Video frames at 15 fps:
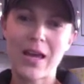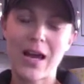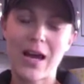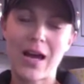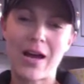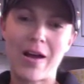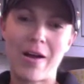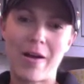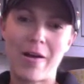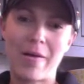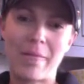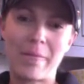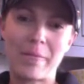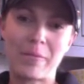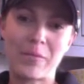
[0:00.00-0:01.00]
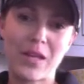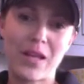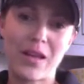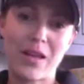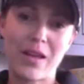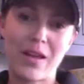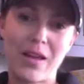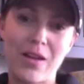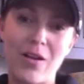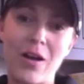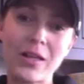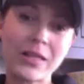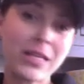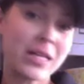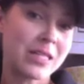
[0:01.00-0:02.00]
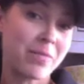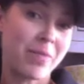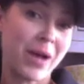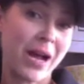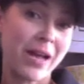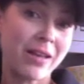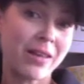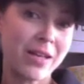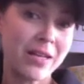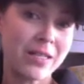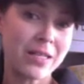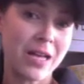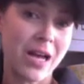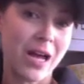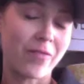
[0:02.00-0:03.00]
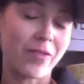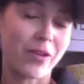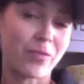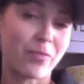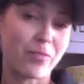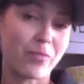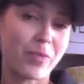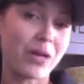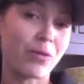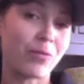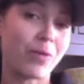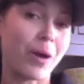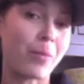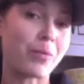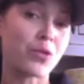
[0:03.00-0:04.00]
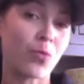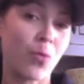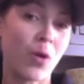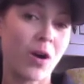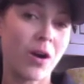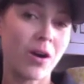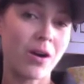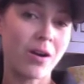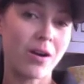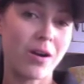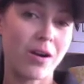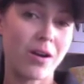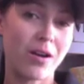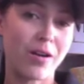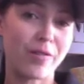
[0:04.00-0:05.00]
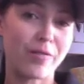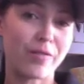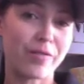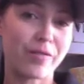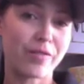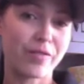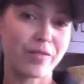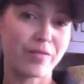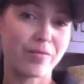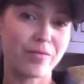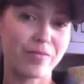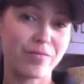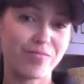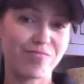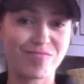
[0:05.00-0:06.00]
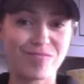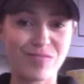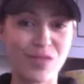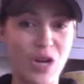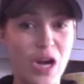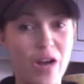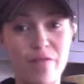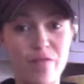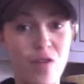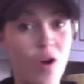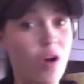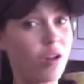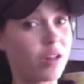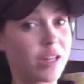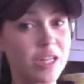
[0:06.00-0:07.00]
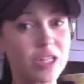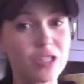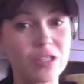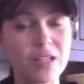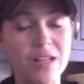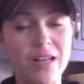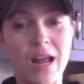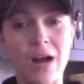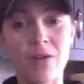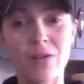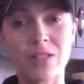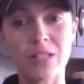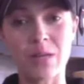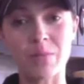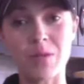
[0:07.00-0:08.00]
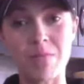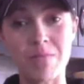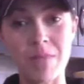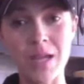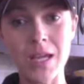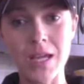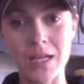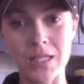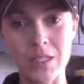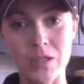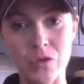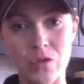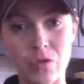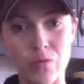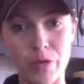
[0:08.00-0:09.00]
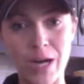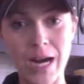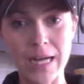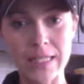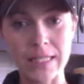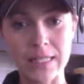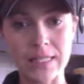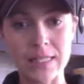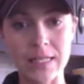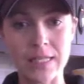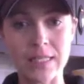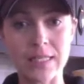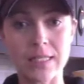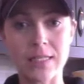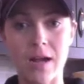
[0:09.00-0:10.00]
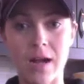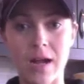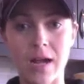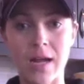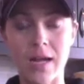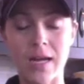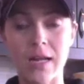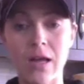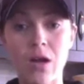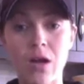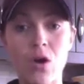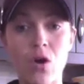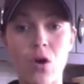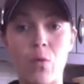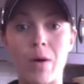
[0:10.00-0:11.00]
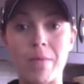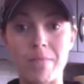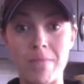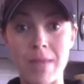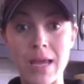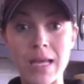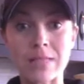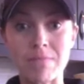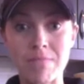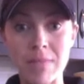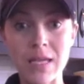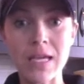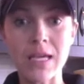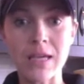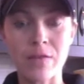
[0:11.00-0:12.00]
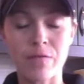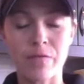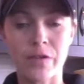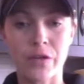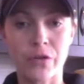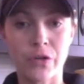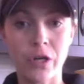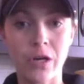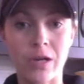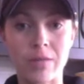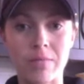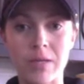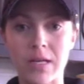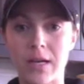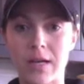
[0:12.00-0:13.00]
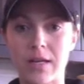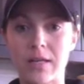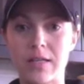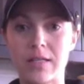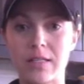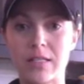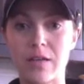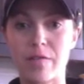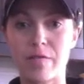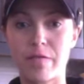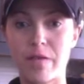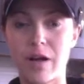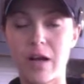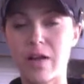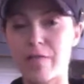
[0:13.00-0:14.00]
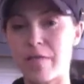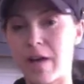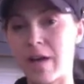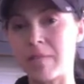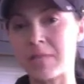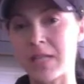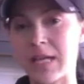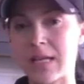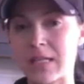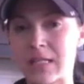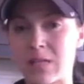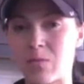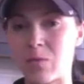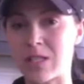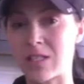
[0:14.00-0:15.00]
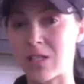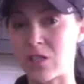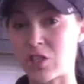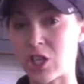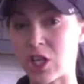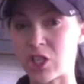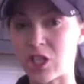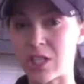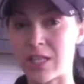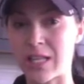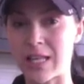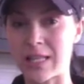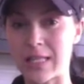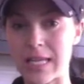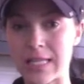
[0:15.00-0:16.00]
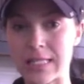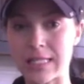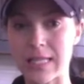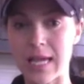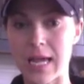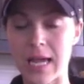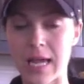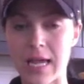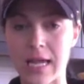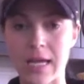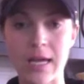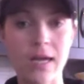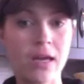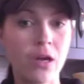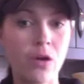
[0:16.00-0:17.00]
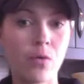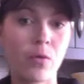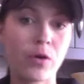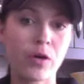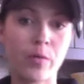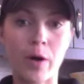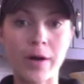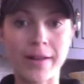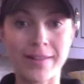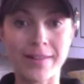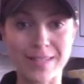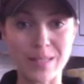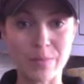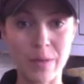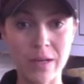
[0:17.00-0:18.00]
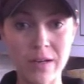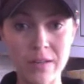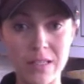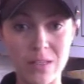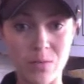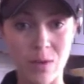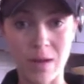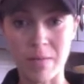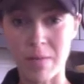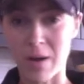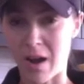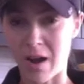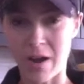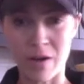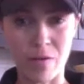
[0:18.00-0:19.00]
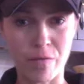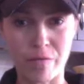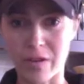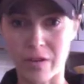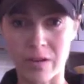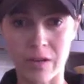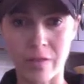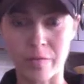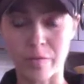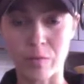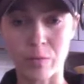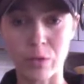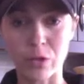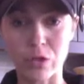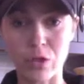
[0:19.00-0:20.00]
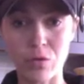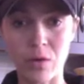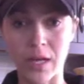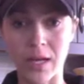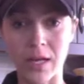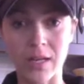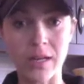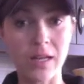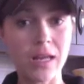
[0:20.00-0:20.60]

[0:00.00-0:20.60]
not that it's a bad thing to have a big repertoire of knowledge. Now it's up to me to practice and decide what makes me feel good, because if I'm taking someone's suggestion that they say, well, your body looks better this way, but I don't feel comfortable doing it,